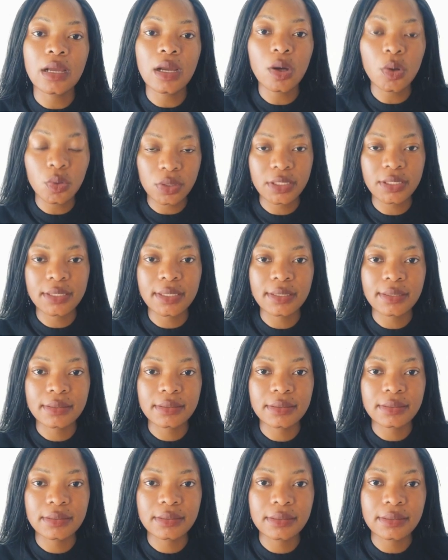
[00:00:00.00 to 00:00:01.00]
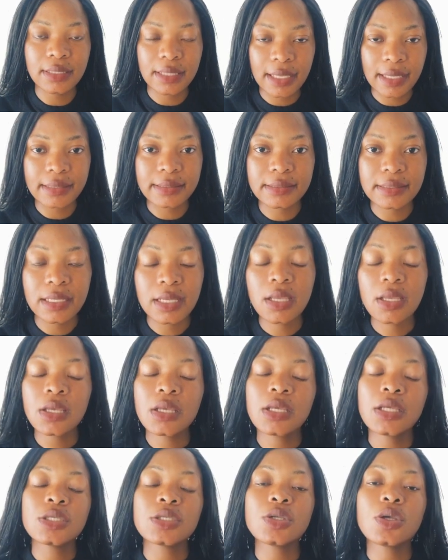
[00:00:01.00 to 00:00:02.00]
holidays yes
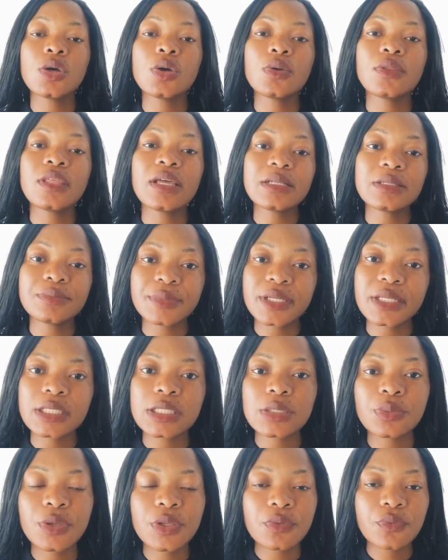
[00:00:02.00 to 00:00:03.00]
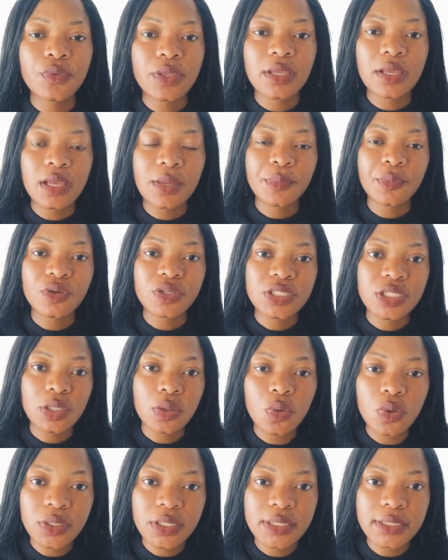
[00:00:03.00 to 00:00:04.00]
so that means when we are approaching
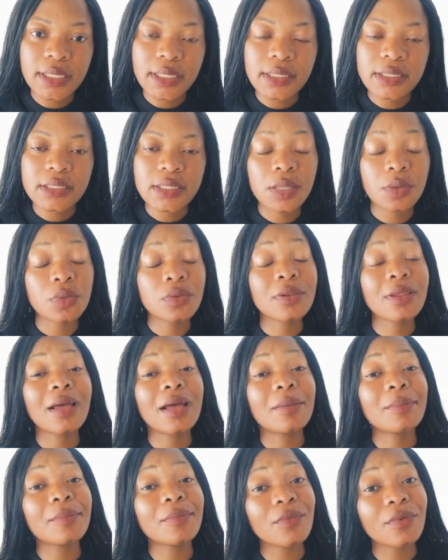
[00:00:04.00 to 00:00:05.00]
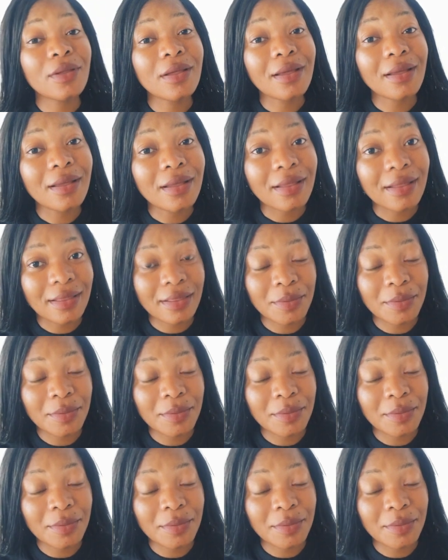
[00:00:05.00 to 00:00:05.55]
holidays they're gonna uh, uh,